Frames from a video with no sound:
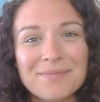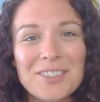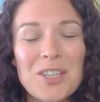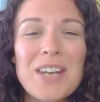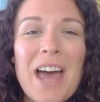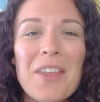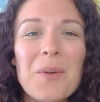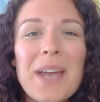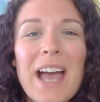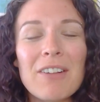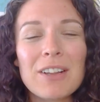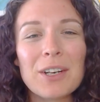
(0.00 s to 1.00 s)
So now that we
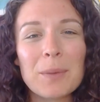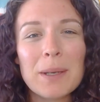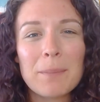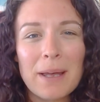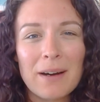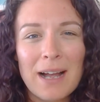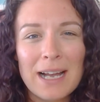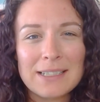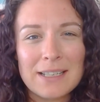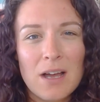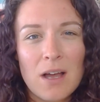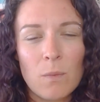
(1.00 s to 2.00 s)
have a little bit better
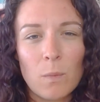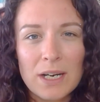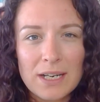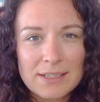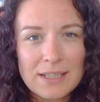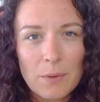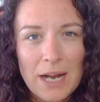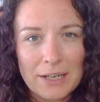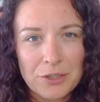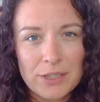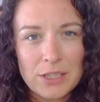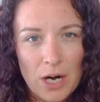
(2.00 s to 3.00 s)
idea on what it is that we're
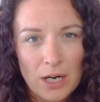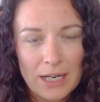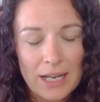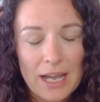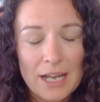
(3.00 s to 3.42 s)
actually targeting,